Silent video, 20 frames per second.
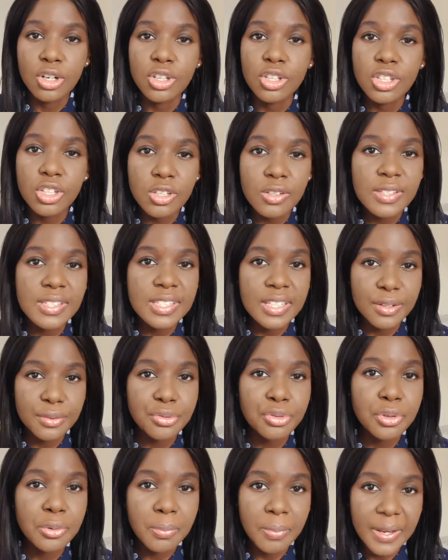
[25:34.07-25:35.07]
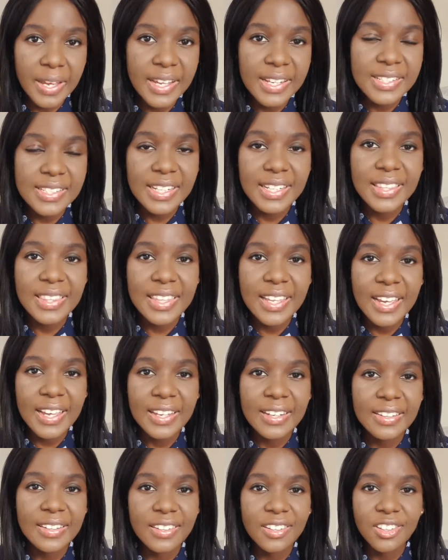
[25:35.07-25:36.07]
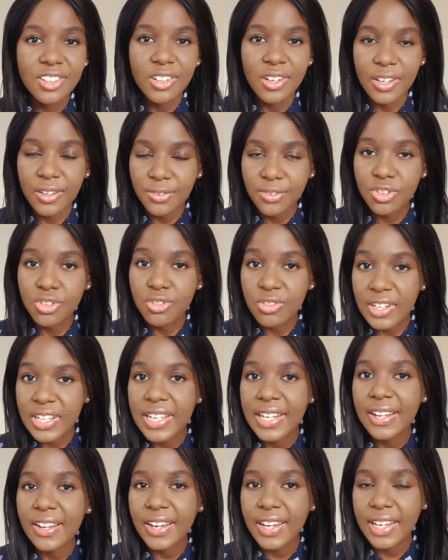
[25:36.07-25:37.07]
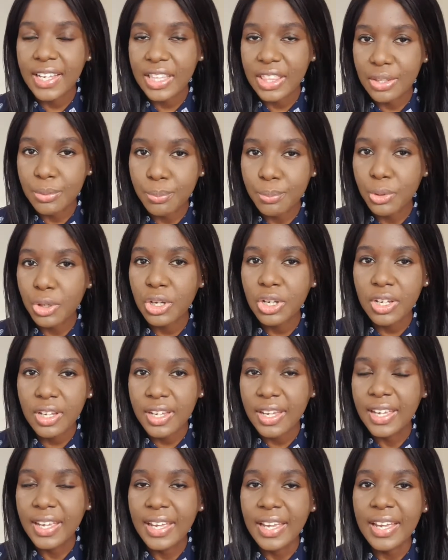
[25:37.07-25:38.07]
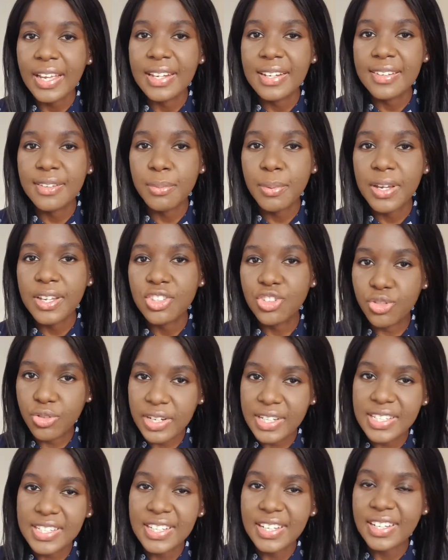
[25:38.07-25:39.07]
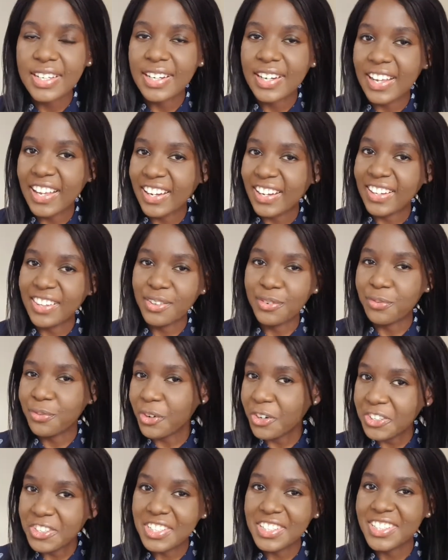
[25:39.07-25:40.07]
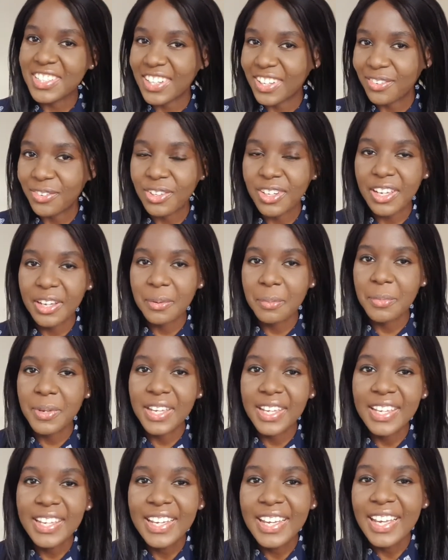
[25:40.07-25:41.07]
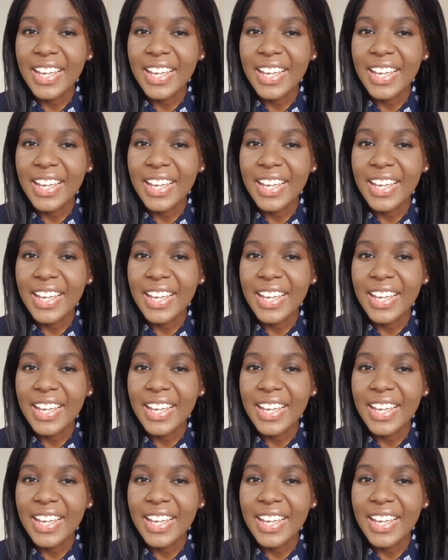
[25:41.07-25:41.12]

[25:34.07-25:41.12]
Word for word: use it for a bit and then you know if you really like the book and the way it's written and the font if you're like me